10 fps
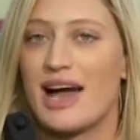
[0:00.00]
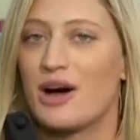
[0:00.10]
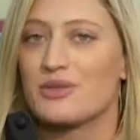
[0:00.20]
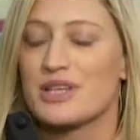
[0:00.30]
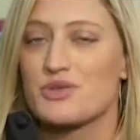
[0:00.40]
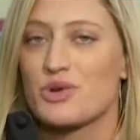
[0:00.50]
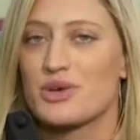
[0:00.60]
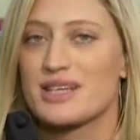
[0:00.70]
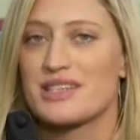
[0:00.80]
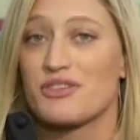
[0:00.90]
Now, these
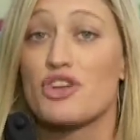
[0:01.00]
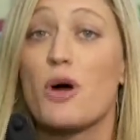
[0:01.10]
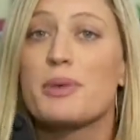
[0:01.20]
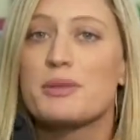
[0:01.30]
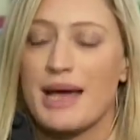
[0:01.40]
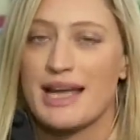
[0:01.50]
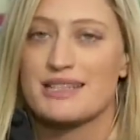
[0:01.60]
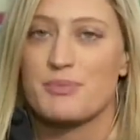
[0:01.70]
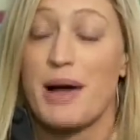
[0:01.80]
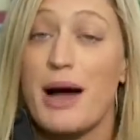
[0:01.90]
recordings have not been
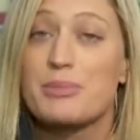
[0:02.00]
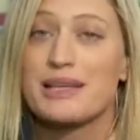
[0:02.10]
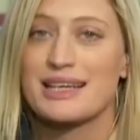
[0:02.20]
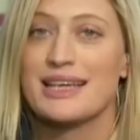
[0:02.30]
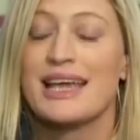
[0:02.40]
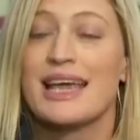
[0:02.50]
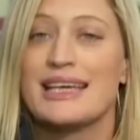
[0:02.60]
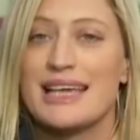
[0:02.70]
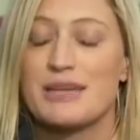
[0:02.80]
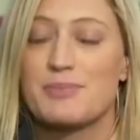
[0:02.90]
made public
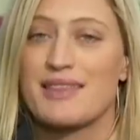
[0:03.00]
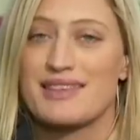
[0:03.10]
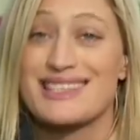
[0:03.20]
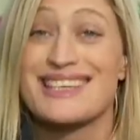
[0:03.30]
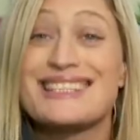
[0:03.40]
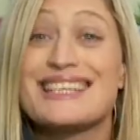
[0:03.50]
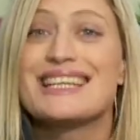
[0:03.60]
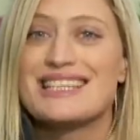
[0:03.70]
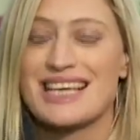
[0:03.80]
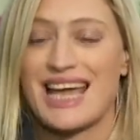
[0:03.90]
yet, but this is an
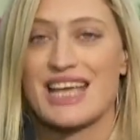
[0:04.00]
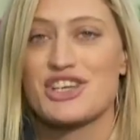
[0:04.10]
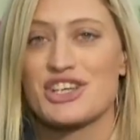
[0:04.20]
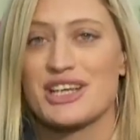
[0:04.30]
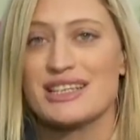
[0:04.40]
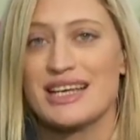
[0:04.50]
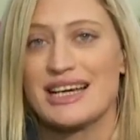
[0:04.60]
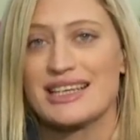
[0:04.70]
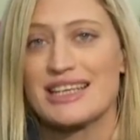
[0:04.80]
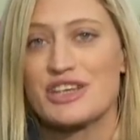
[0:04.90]
indication
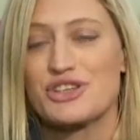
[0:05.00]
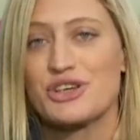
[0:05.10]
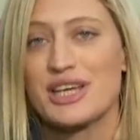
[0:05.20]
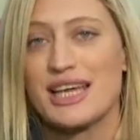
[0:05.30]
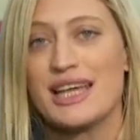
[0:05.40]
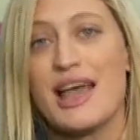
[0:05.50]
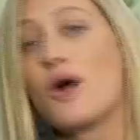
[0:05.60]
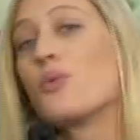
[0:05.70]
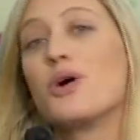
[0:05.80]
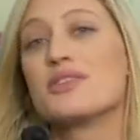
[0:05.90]
uh, that Turkey
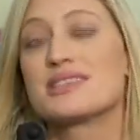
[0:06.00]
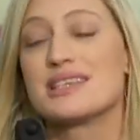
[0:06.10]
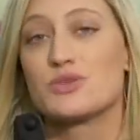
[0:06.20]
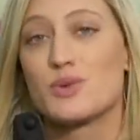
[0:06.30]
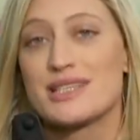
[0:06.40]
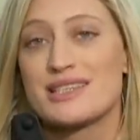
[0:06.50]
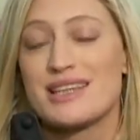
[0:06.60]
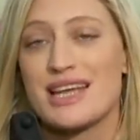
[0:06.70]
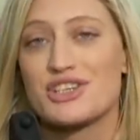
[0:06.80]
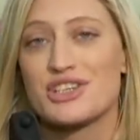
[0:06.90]
wants these Western
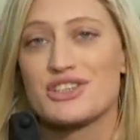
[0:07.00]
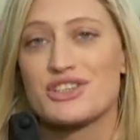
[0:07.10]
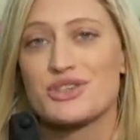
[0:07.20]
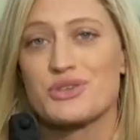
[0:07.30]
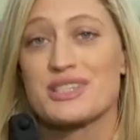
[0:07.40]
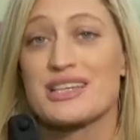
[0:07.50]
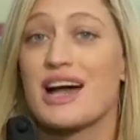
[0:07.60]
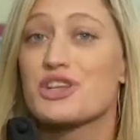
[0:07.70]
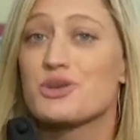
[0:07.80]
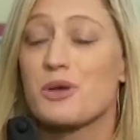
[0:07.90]
nations to
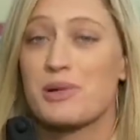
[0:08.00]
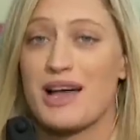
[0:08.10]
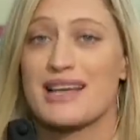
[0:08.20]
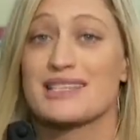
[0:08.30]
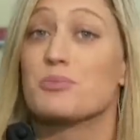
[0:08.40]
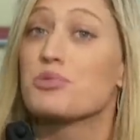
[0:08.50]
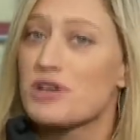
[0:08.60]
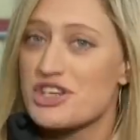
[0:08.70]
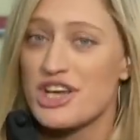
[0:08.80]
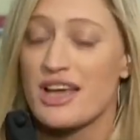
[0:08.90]
start to apply some
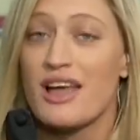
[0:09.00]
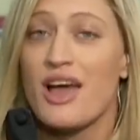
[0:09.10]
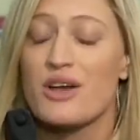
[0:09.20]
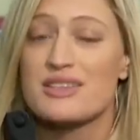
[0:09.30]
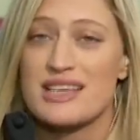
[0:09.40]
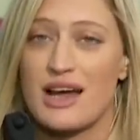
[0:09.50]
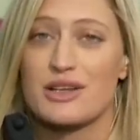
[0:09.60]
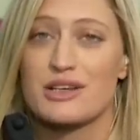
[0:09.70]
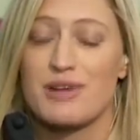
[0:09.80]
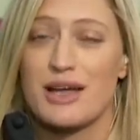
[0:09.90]
pressure on
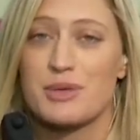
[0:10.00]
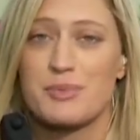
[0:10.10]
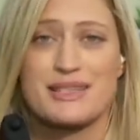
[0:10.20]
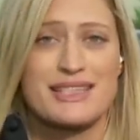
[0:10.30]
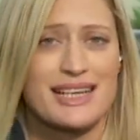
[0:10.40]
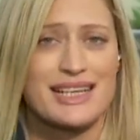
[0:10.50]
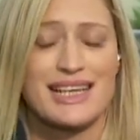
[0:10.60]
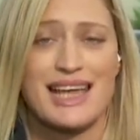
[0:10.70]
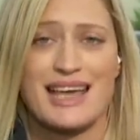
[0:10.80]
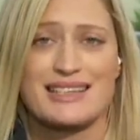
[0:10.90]
Saudi Arabia,
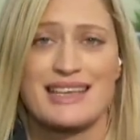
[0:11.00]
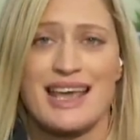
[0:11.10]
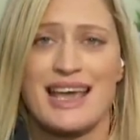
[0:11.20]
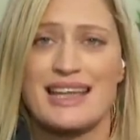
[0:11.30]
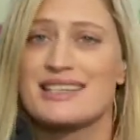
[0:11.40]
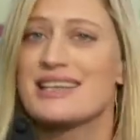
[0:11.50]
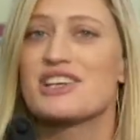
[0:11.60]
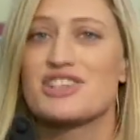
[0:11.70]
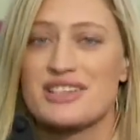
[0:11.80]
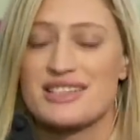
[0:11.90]
particularly as
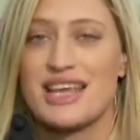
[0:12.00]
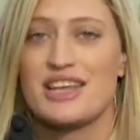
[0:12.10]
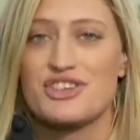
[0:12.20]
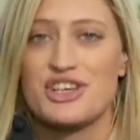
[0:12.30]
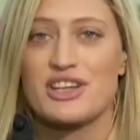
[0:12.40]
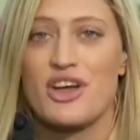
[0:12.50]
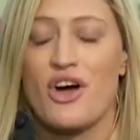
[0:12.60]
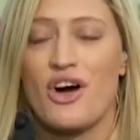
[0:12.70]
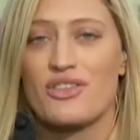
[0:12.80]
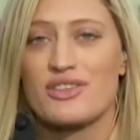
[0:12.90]
international attention
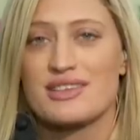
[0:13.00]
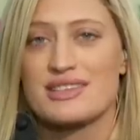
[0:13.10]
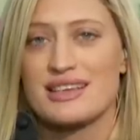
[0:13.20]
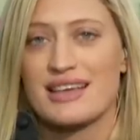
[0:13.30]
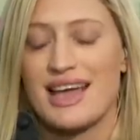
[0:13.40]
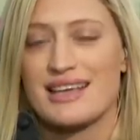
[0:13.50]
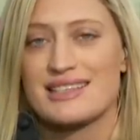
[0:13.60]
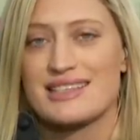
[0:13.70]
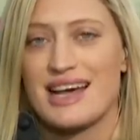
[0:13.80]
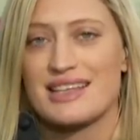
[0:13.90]
on this case
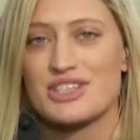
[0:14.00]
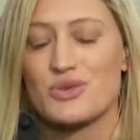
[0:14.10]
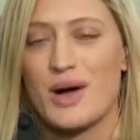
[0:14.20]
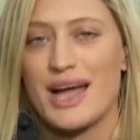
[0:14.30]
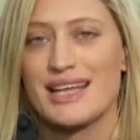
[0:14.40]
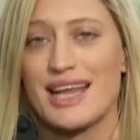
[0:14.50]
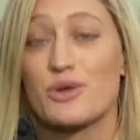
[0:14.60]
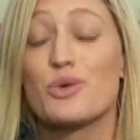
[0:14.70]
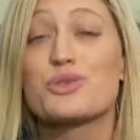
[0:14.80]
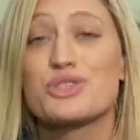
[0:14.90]
starts to wane and
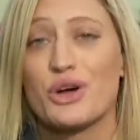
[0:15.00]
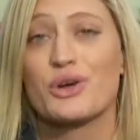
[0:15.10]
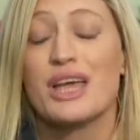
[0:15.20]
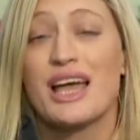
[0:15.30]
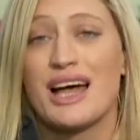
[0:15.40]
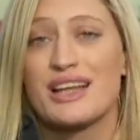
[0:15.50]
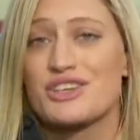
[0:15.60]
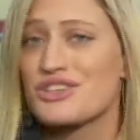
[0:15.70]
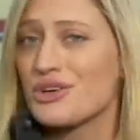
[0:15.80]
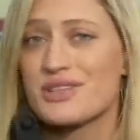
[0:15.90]
also uh,
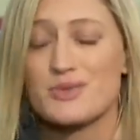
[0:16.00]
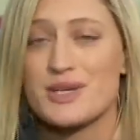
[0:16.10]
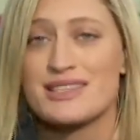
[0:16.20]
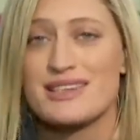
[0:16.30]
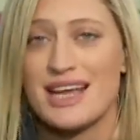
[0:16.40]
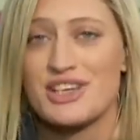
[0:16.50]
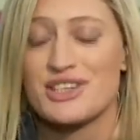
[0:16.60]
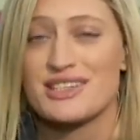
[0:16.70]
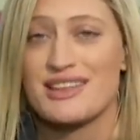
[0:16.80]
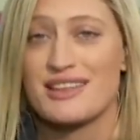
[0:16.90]
to show these these Western
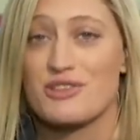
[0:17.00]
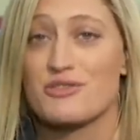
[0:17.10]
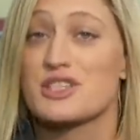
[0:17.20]
nations that there are